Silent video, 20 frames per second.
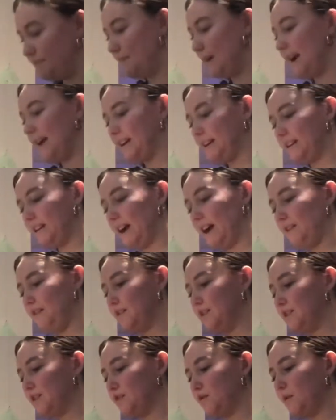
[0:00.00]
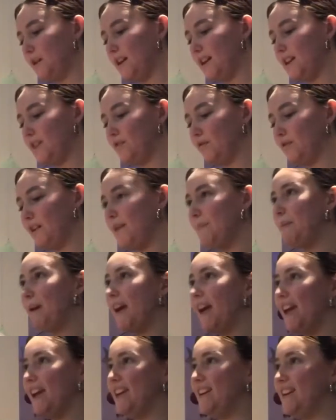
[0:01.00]
bag of carrots for
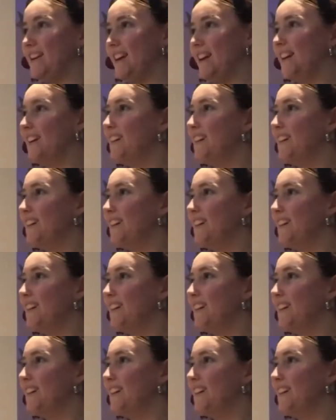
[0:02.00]
23p.